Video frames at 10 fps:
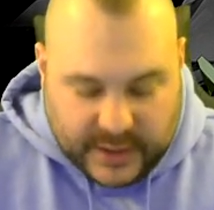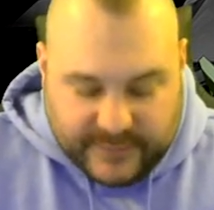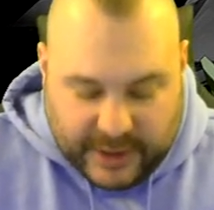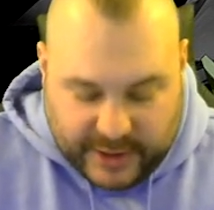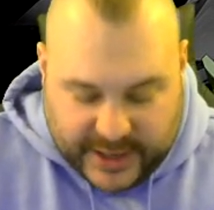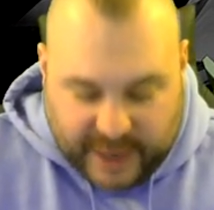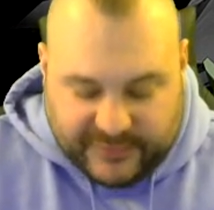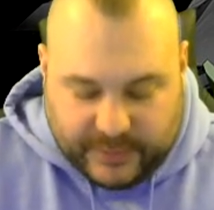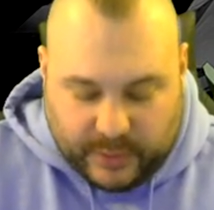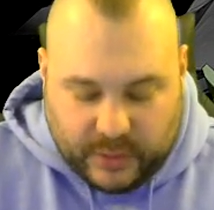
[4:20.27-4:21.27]
Very
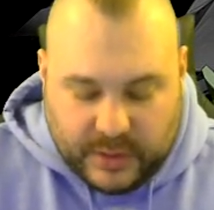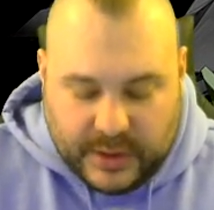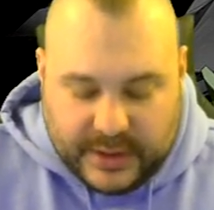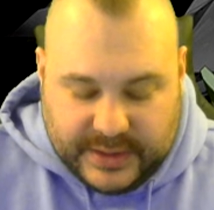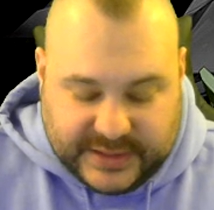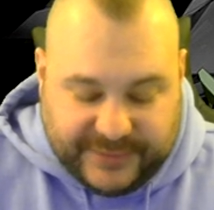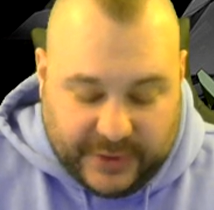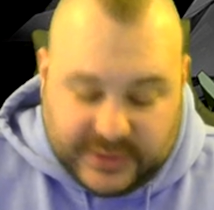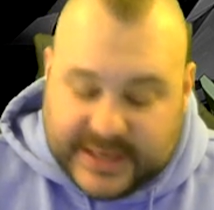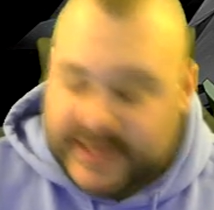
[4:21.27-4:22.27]
comfortable. This
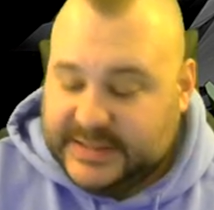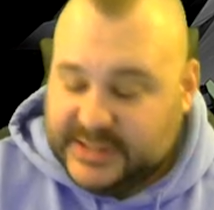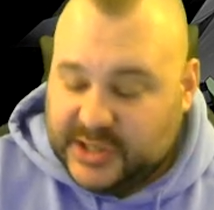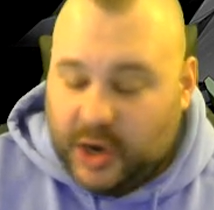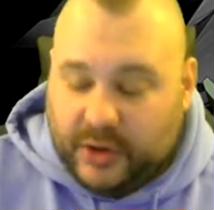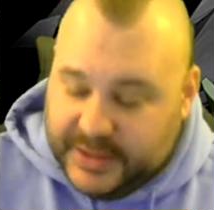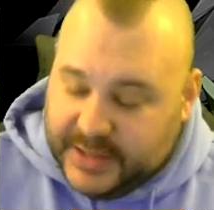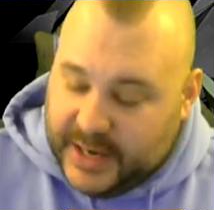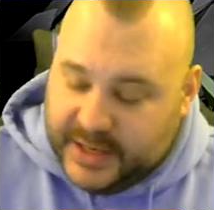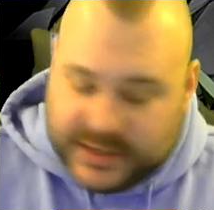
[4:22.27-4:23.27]
feels like a solid
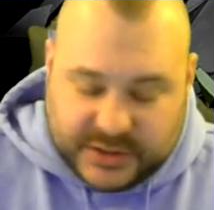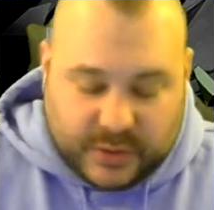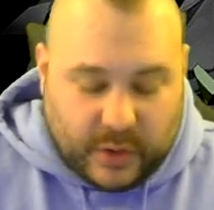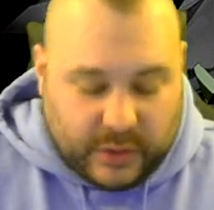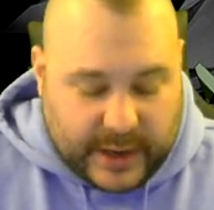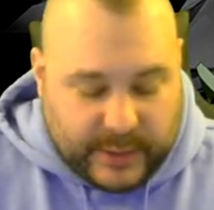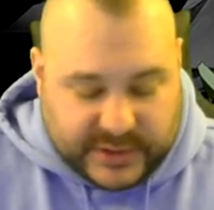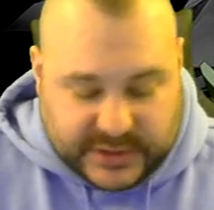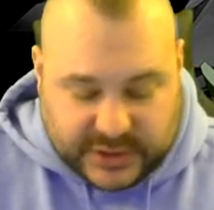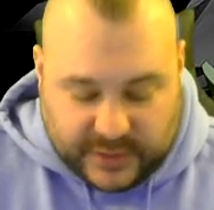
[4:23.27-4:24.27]
kind of controller. I
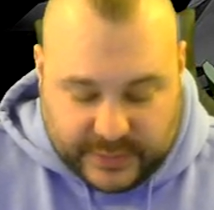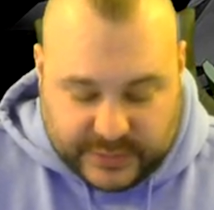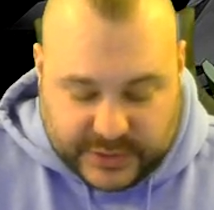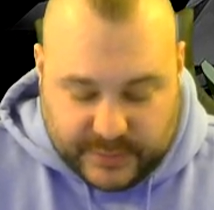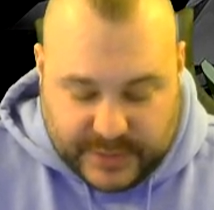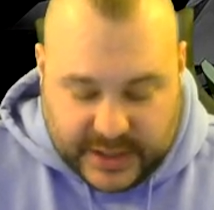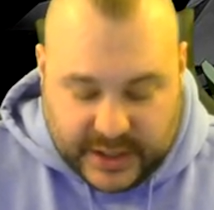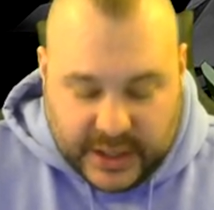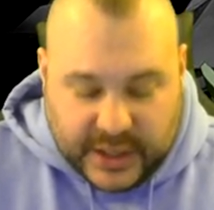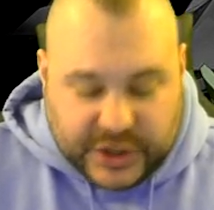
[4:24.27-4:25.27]
wasn't sure if it was going to be
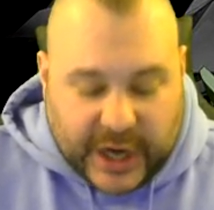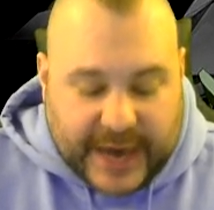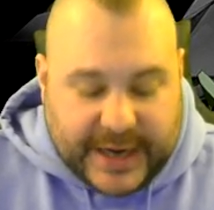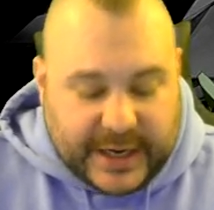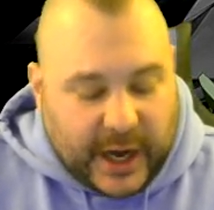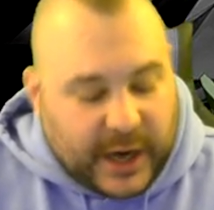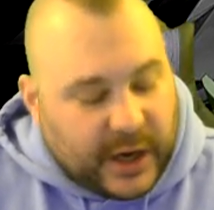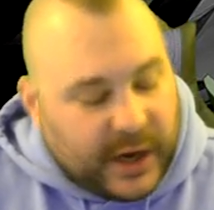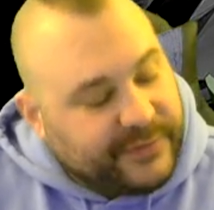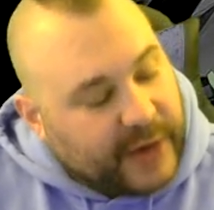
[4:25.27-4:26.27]
China
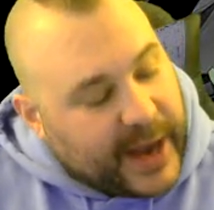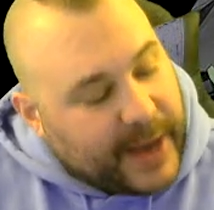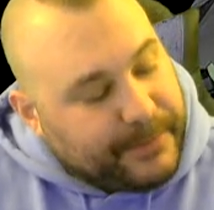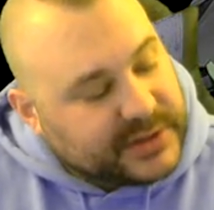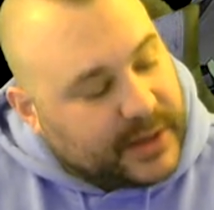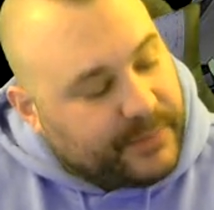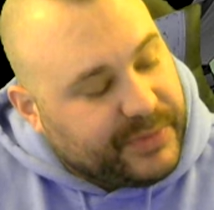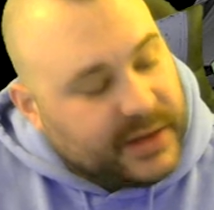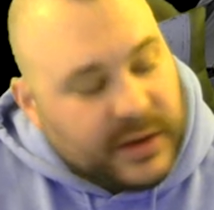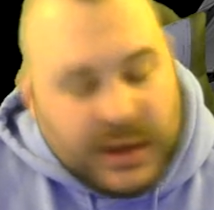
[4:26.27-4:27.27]
knockoff crap or
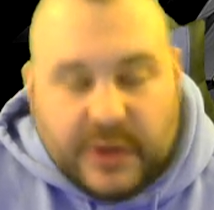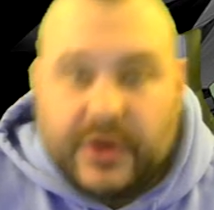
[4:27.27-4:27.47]
something.